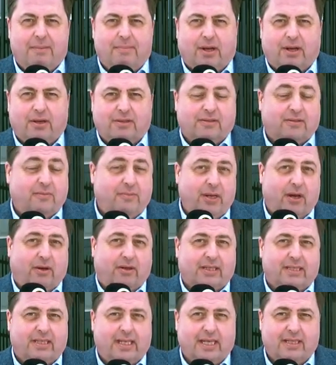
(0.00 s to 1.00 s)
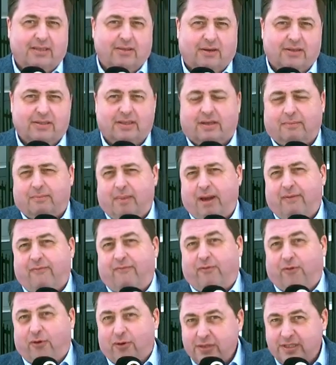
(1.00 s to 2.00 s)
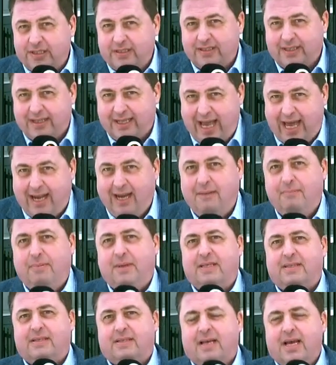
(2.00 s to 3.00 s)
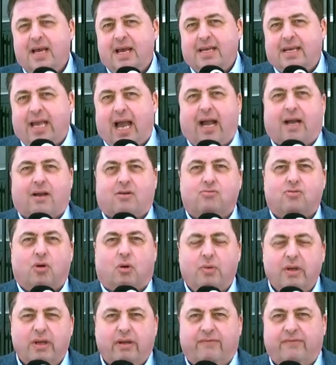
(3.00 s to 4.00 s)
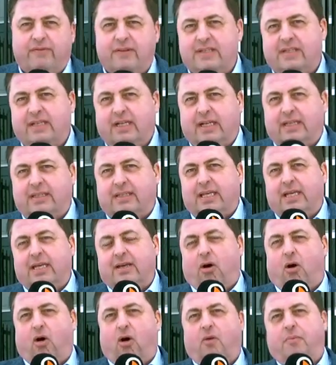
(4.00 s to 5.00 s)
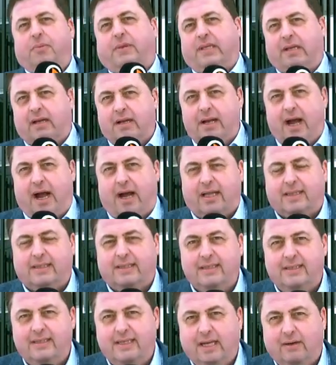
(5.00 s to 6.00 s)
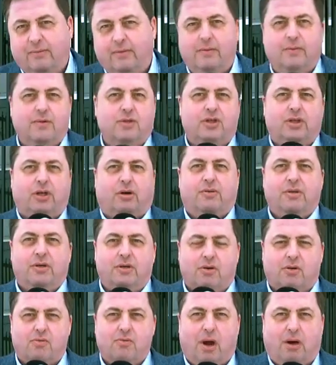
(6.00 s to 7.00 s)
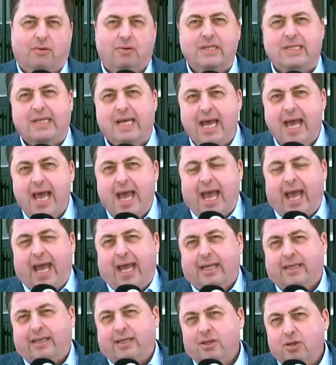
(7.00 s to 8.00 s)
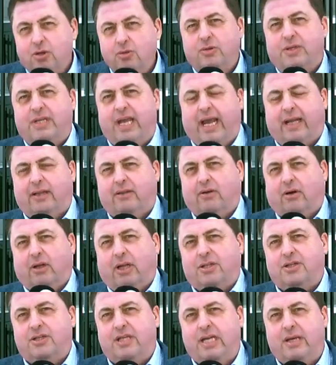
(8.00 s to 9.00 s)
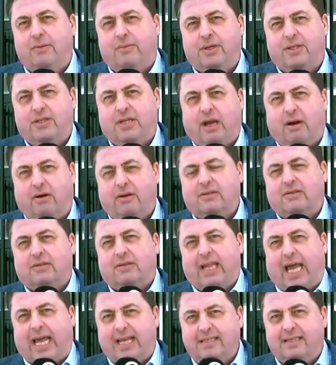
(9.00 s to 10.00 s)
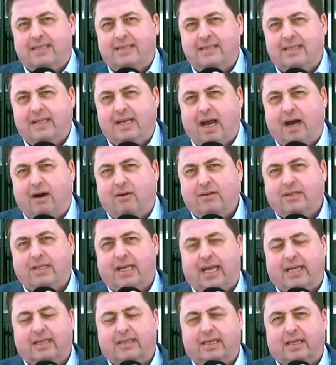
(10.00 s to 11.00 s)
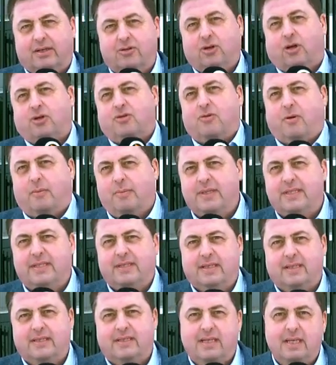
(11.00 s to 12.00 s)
because to me, honestly, it's also my first cannabis growing facility, Orbital Gardens here. We will show you around, and a new technology which they're also licensing out. And George Robinson, the